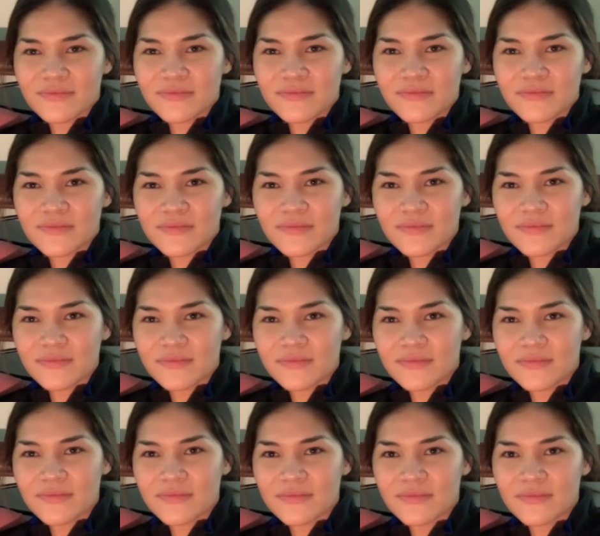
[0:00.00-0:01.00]

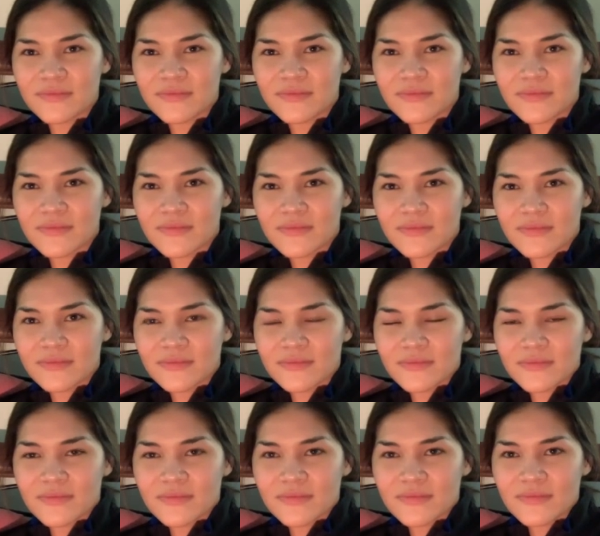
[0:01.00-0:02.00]

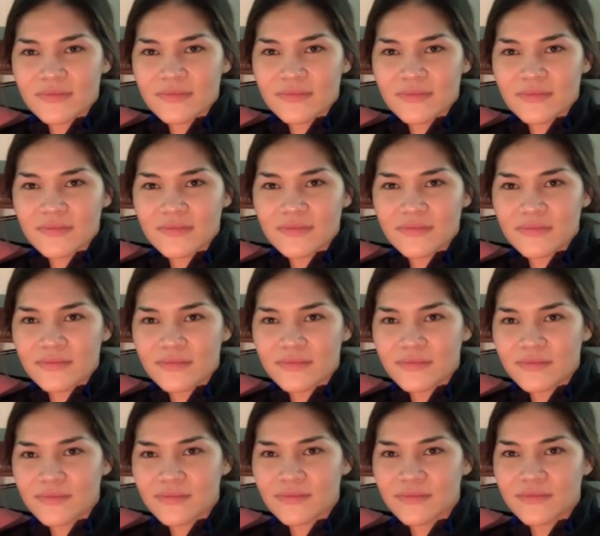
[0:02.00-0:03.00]

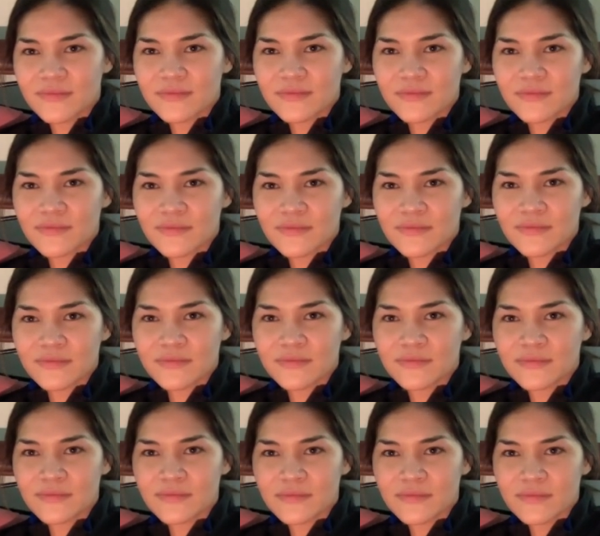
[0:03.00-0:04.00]

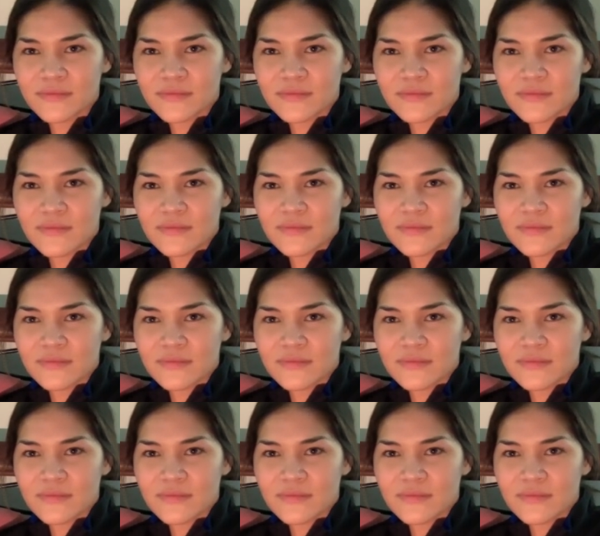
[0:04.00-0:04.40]
(not speaking)